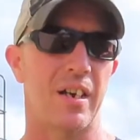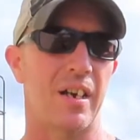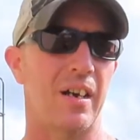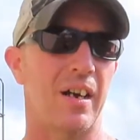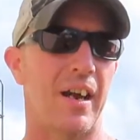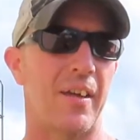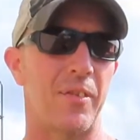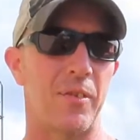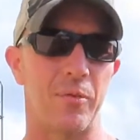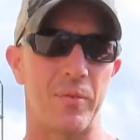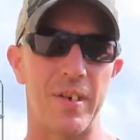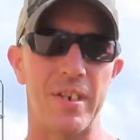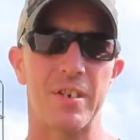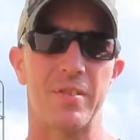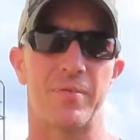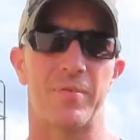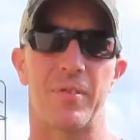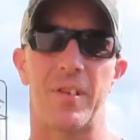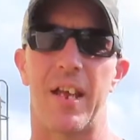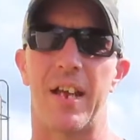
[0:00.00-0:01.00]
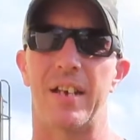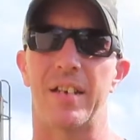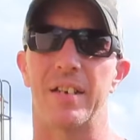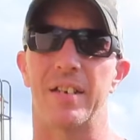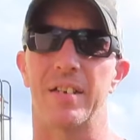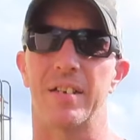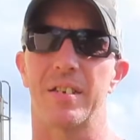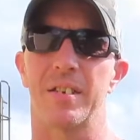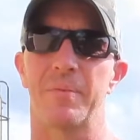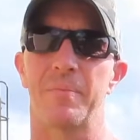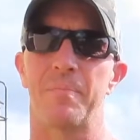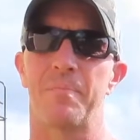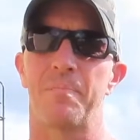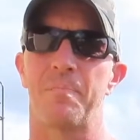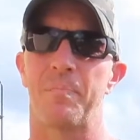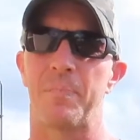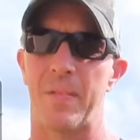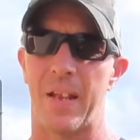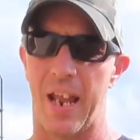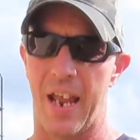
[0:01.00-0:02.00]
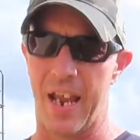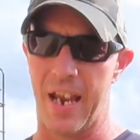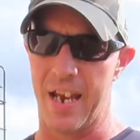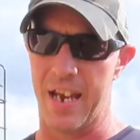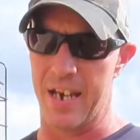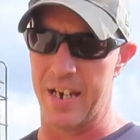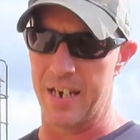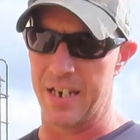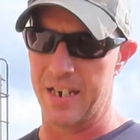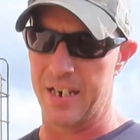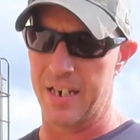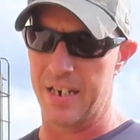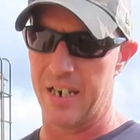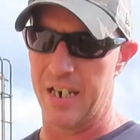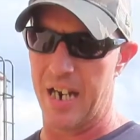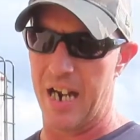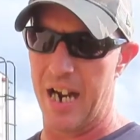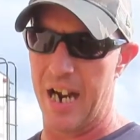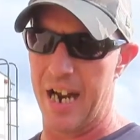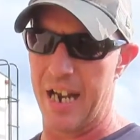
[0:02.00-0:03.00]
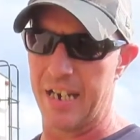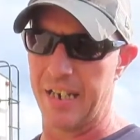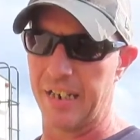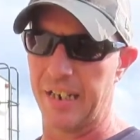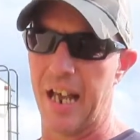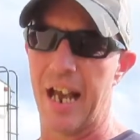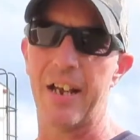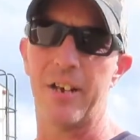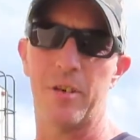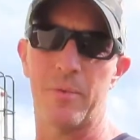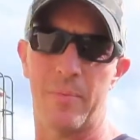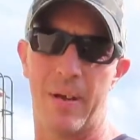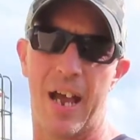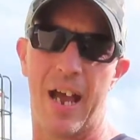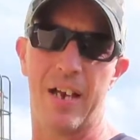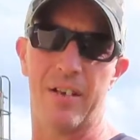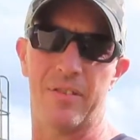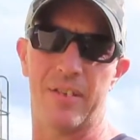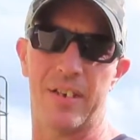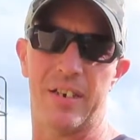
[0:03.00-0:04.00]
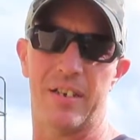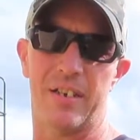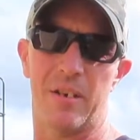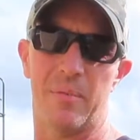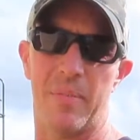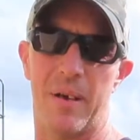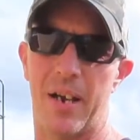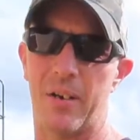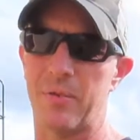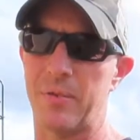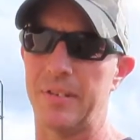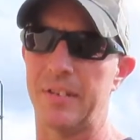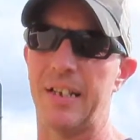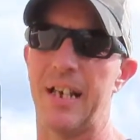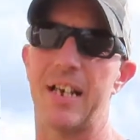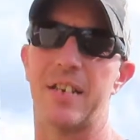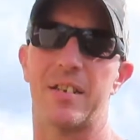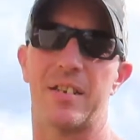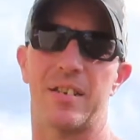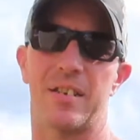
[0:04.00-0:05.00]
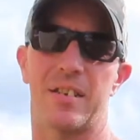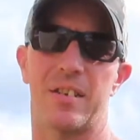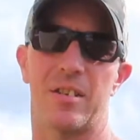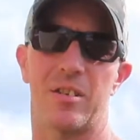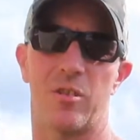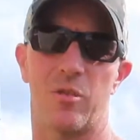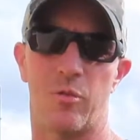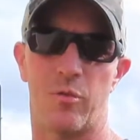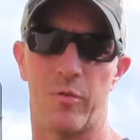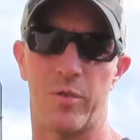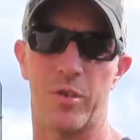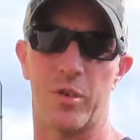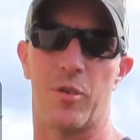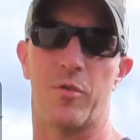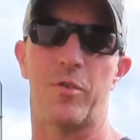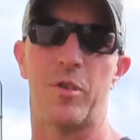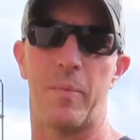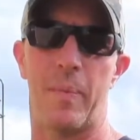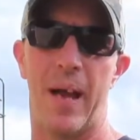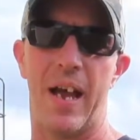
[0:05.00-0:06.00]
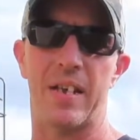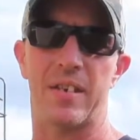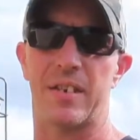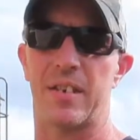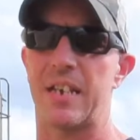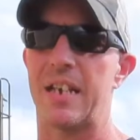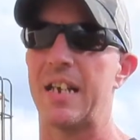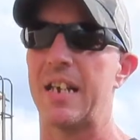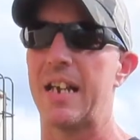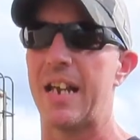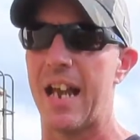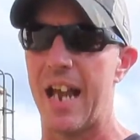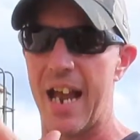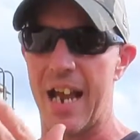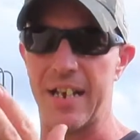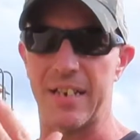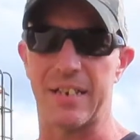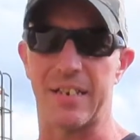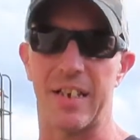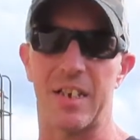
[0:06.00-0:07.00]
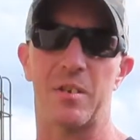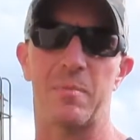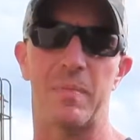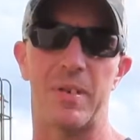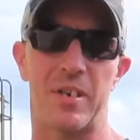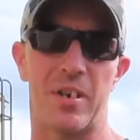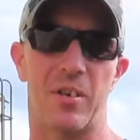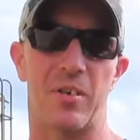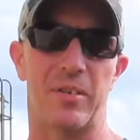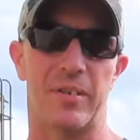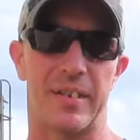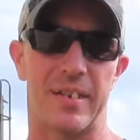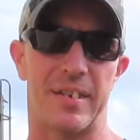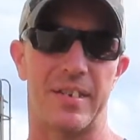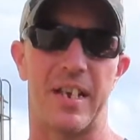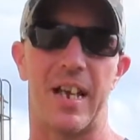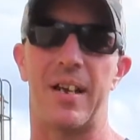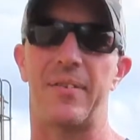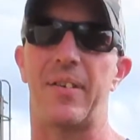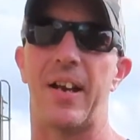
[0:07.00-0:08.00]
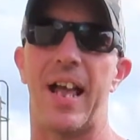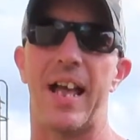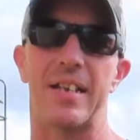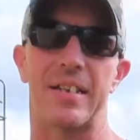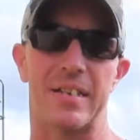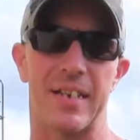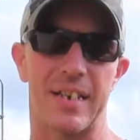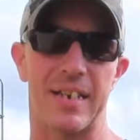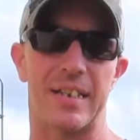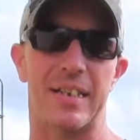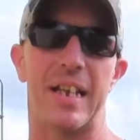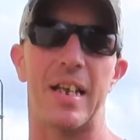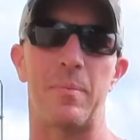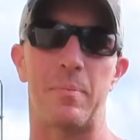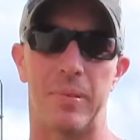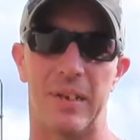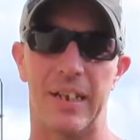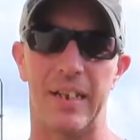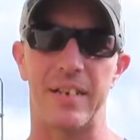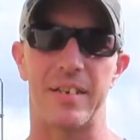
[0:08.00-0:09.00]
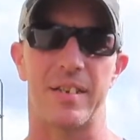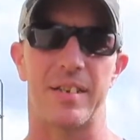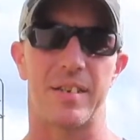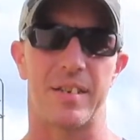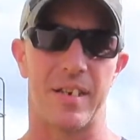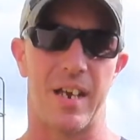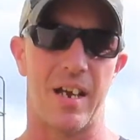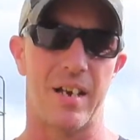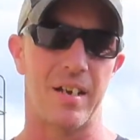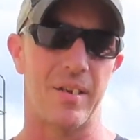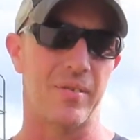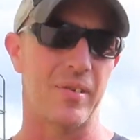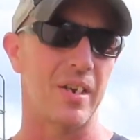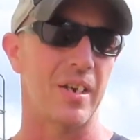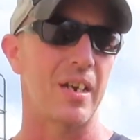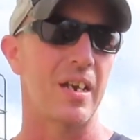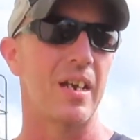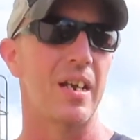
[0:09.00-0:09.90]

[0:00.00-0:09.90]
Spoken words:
And the reason for that is a lighter battery, a battery with less reserve capacity, has less material inside of it. It has less lead plates inside of it.